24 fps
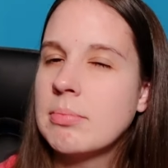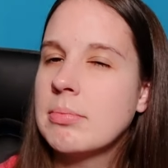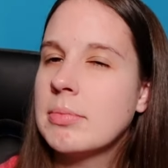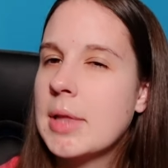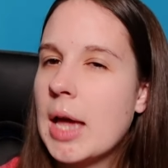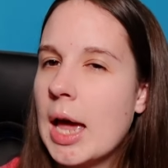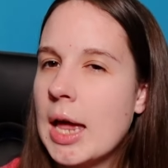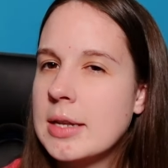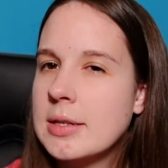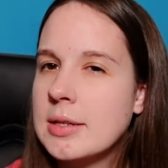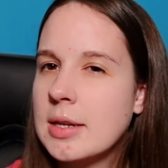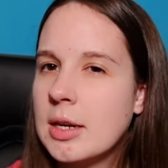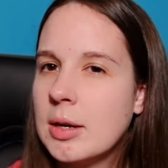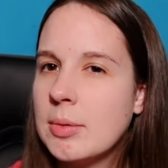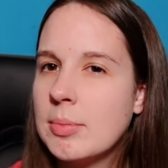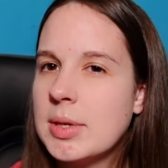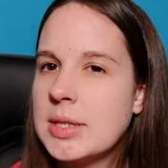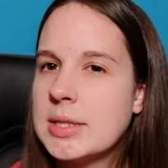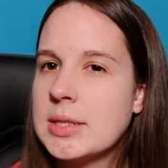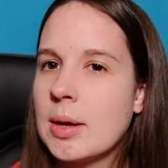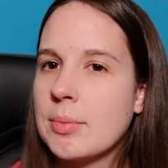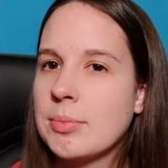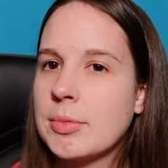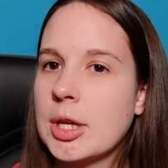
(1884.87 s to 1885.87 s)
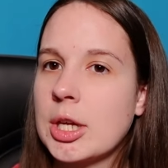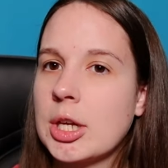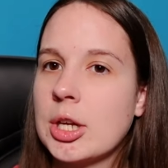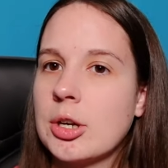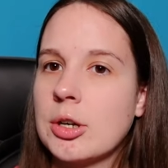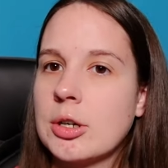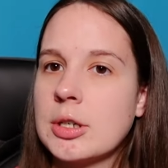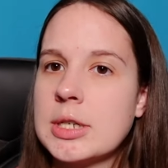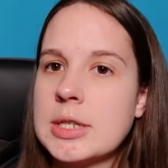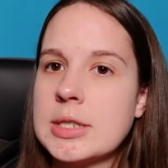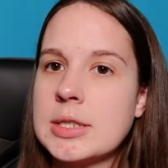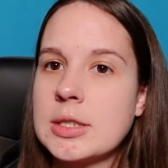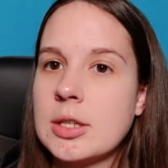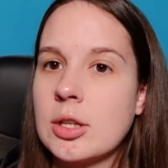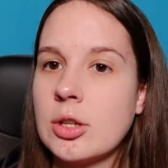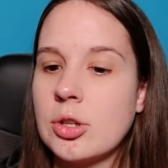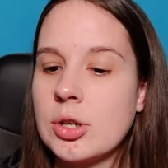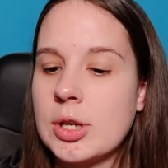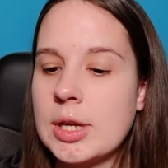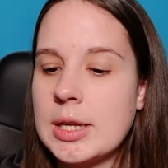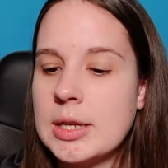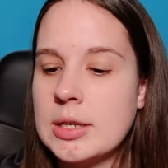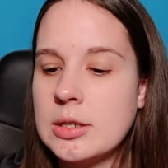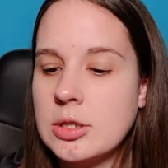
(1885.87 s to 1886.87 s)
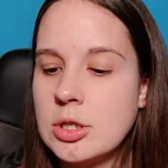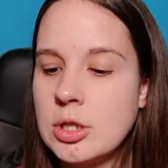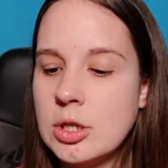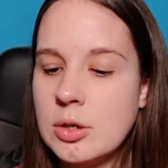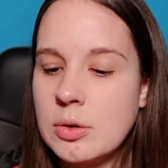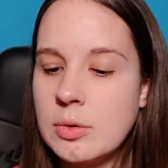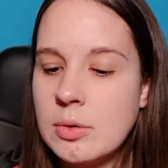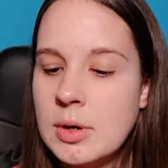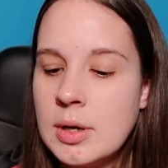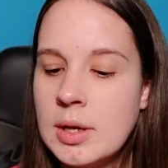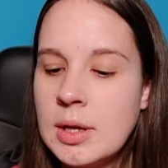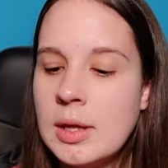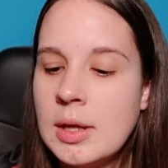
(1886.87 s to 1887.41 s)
That's going to be something curious to look into.